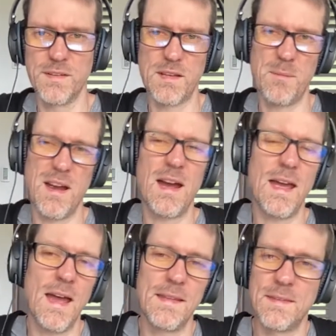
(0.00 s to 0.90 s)
got my
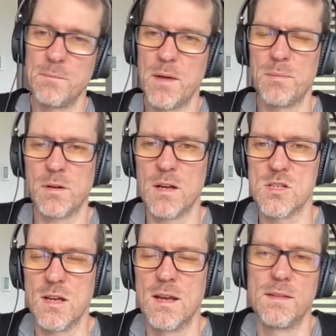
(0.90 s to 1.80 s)
hi-hats and my
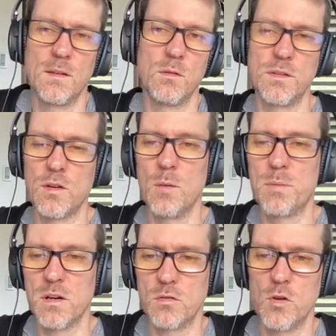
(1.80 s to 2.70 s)
percussion in it, so we'll just call it
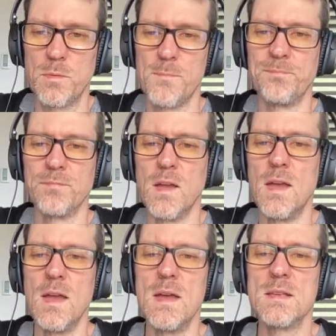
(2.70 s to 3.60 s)
Perk Group.
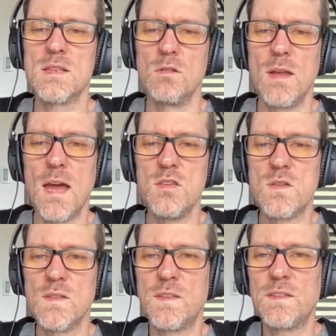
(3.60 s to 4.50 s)
So now you
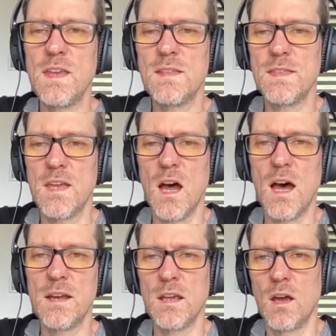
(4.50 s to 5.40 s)
can see that the
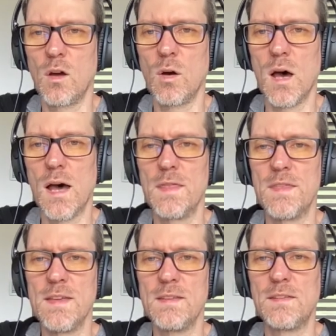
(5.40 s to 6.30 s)
audio on
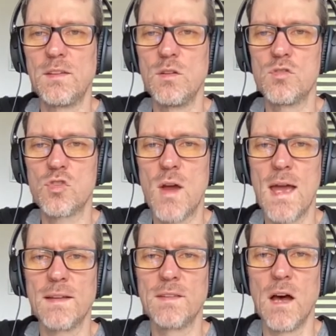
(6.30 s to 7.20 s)
these two
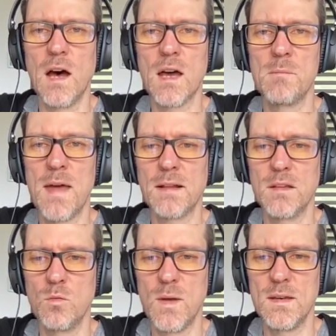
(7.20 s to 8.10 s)
tracks
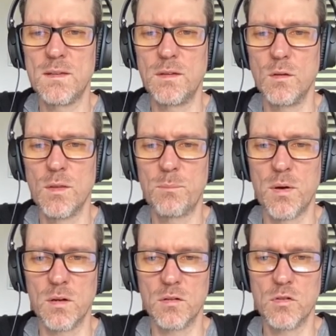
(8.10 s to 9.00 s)
automatically went to the
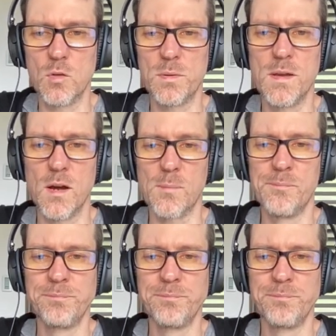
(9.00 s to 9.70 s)
Perk Group here.